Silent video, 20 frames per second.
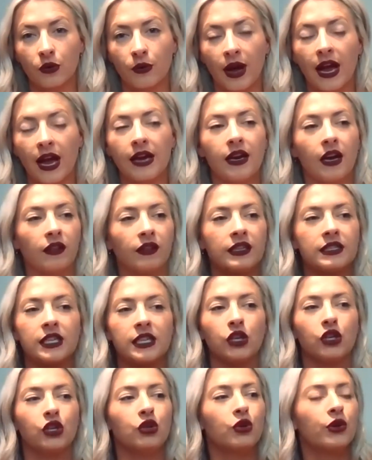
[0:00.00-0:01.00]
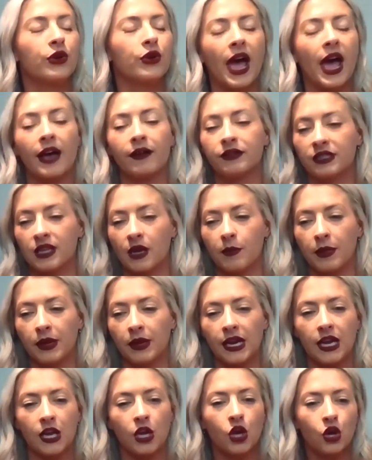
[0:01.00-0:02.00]
Okay. Now listen, you could have
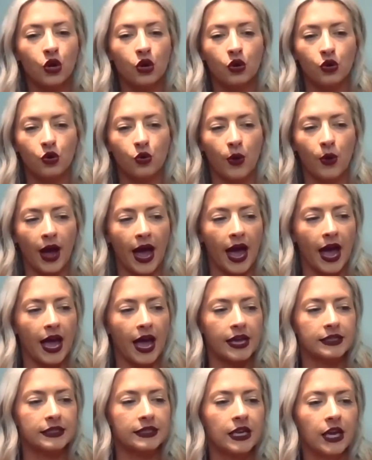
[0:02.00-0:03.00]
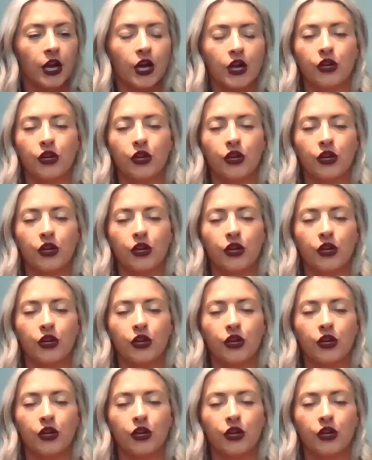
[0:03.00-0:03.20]
somebody who has,